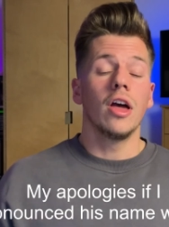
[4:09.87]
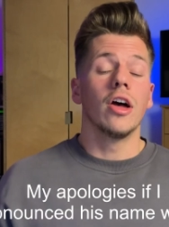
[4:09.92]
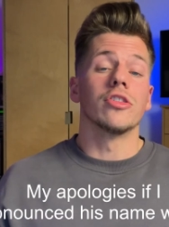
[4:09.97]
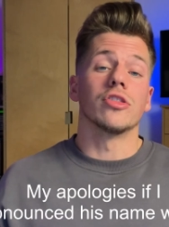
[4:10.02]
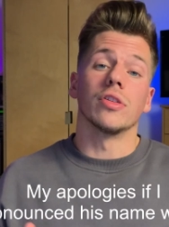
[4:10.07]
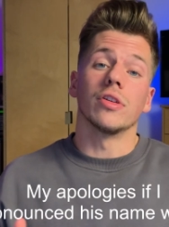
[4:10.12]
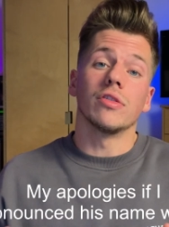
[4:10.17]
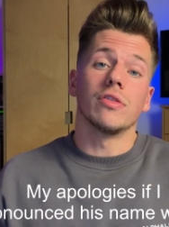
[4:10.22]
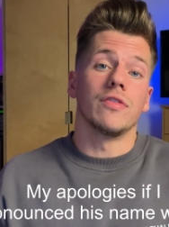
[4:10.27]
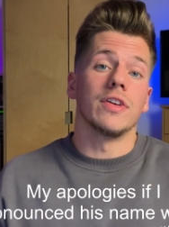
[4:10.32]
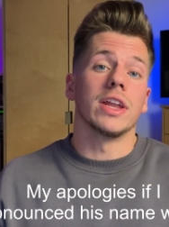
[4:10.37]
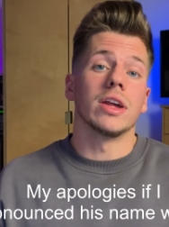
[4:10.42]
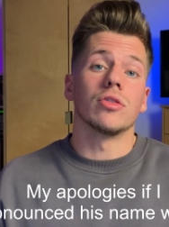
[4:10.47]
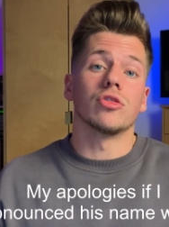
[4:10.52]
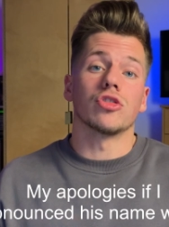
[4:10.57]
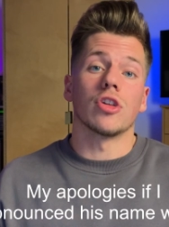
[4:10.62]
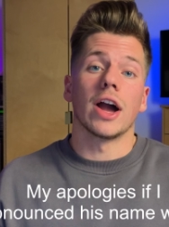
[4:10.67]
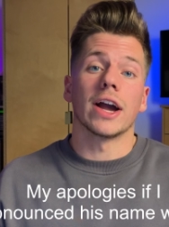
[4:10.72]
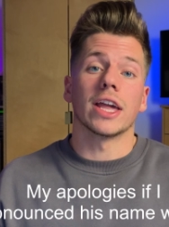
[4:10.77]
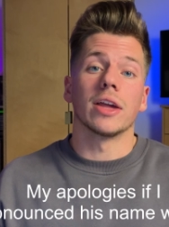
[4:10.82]
So this video
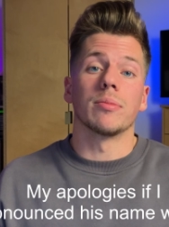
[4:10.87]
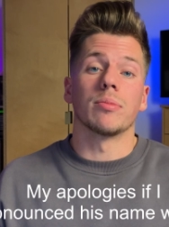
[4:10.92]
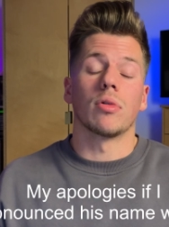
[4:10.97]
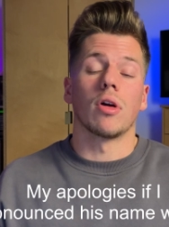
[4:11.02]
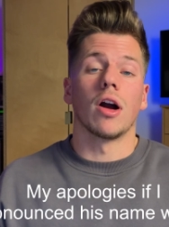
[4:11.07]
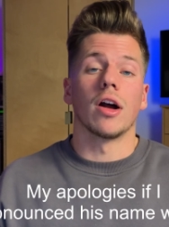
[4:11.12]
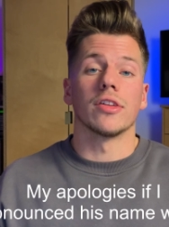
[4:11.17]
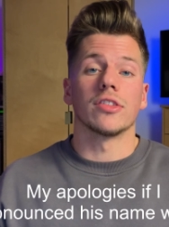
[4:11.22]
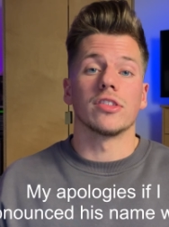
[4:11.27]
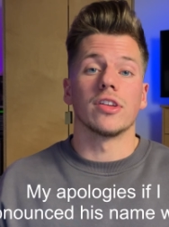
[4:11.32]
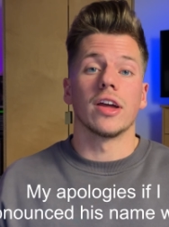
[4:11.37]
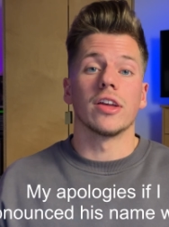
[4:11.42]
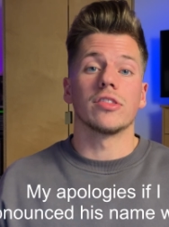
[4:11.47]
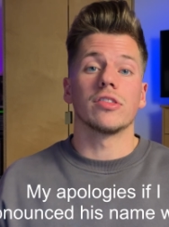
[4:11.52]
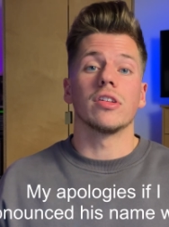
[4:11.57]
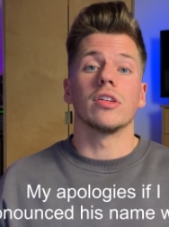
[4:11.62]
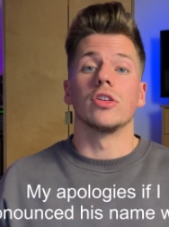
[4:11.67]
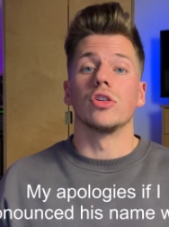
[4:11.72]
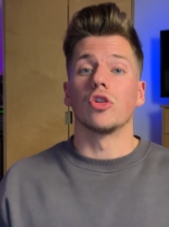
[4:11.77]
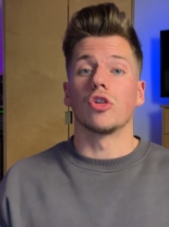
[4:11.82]
tracking
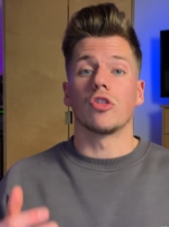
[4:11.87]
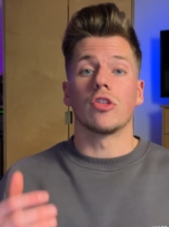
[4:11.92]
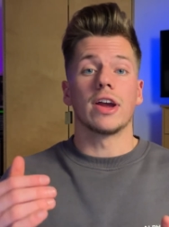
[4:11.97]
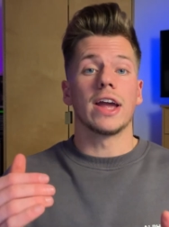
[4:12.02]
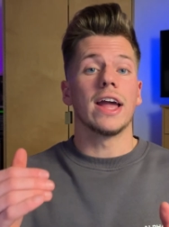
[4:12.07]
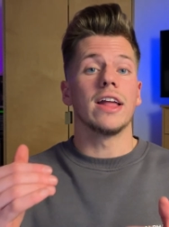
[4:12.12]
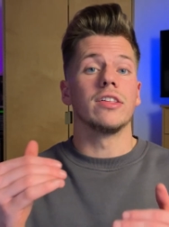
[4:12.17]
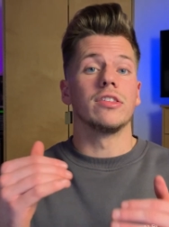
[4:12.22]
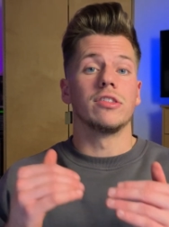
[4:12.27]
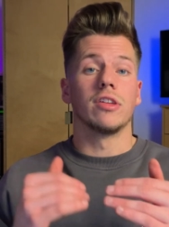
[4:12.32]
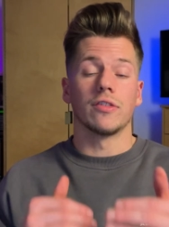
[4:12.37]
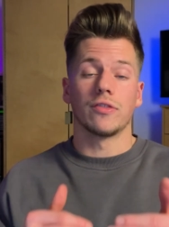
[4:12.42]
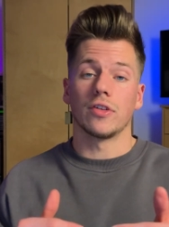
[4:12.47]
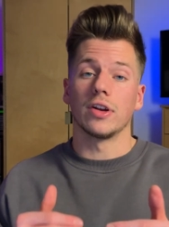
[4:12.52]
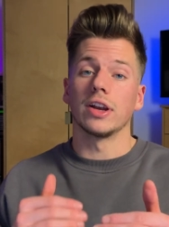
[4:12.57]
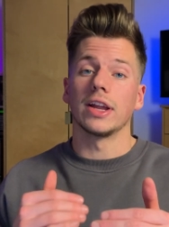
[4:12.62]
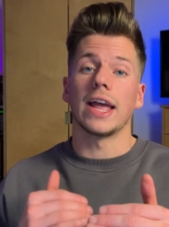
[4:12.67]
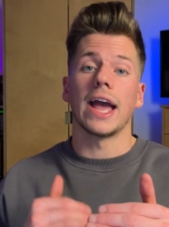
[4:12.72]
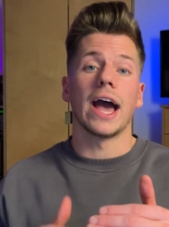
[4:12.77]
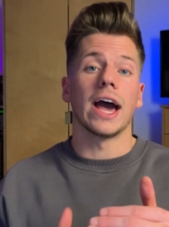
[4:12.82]
process, you create
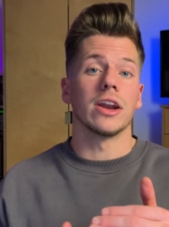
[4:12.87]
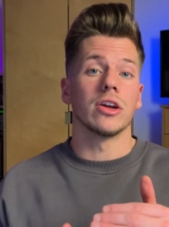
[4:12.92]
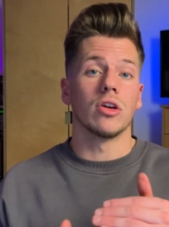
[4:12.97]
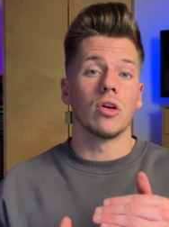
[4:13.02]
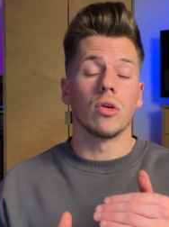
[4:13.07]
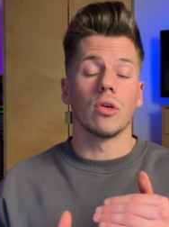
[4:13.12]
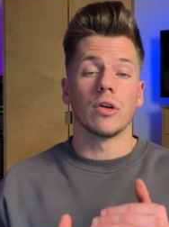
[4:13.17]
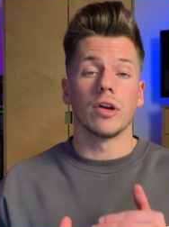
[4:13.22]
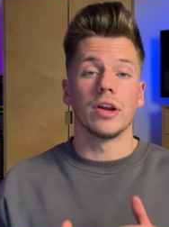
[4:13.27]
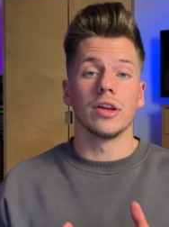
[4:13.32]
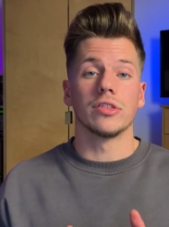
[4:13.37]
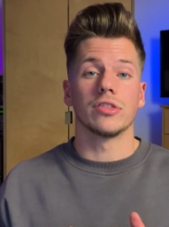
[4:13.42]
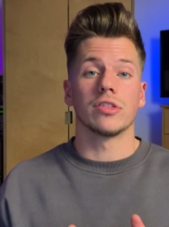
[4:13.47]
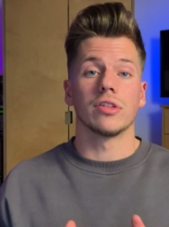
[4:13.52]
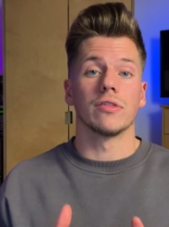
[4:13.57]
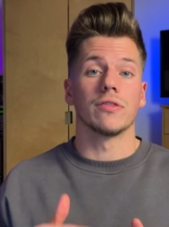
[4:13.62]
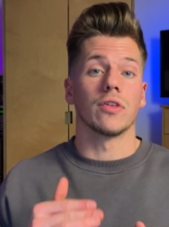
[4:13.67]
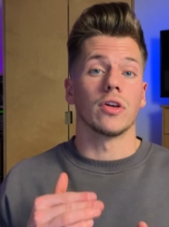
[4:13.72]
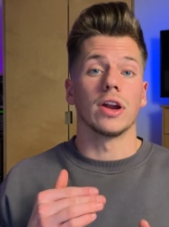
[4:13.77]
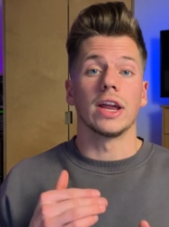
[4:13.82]
different categories
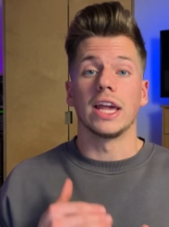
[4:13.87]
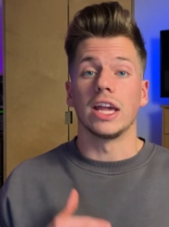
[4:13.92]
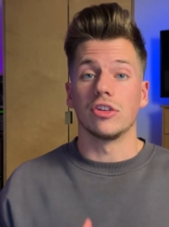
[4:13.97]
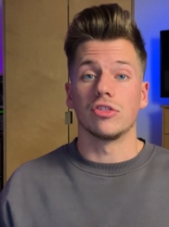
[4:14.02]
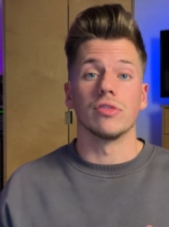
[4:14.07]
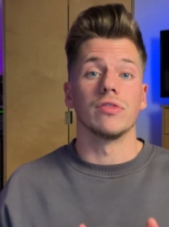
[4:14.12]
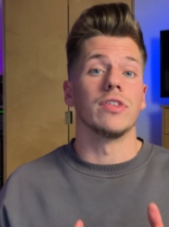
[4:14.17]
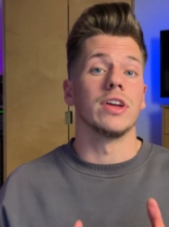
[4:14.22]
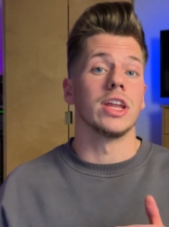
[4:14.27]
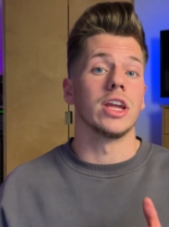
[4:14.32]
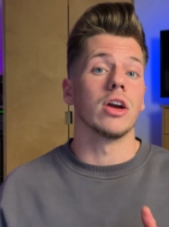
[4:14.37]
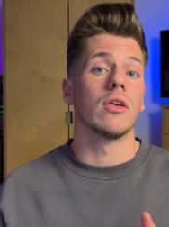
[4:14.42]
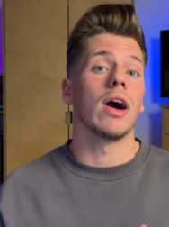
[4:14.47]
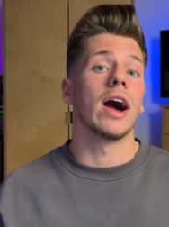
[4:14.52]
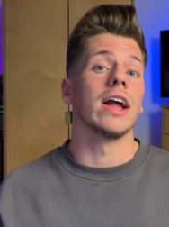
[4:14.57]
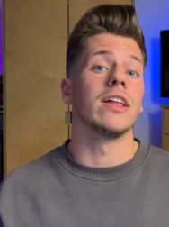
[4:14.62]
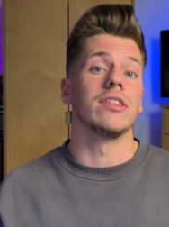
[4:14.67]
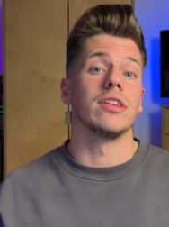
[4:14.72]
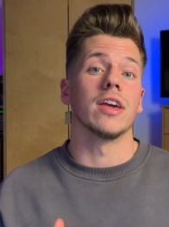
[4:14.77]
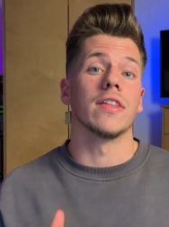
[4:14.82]
for each video
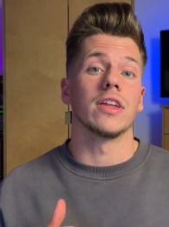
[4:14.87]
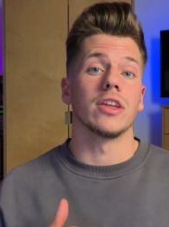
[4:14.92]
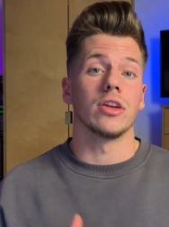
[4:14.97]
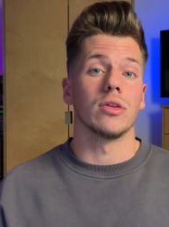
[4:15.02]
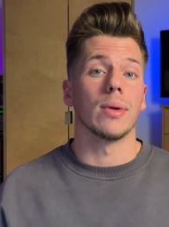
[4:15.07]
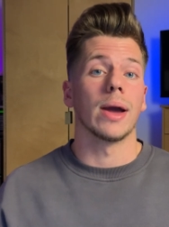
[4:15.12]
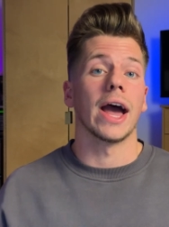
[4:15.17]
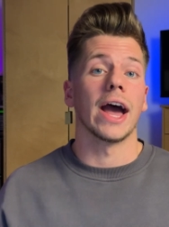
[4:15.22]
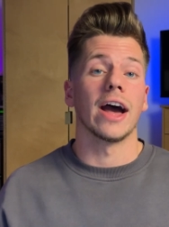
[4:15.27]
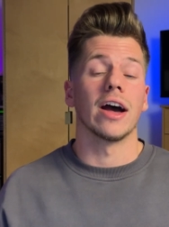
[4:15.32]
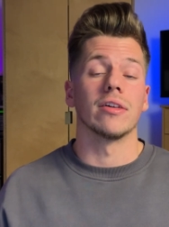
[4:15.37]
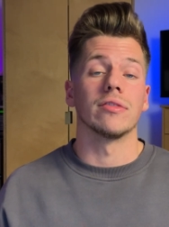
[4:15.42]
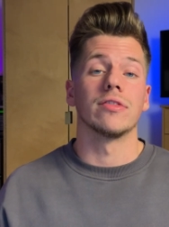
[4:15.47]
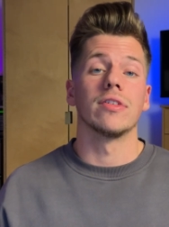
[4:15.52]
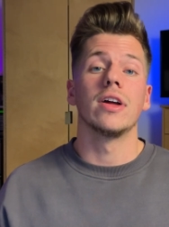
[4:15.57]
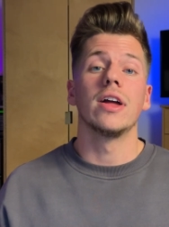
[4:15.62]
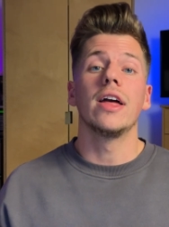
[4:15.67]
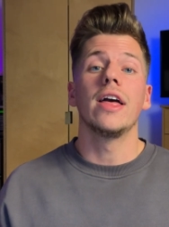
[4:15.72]
idea that you have.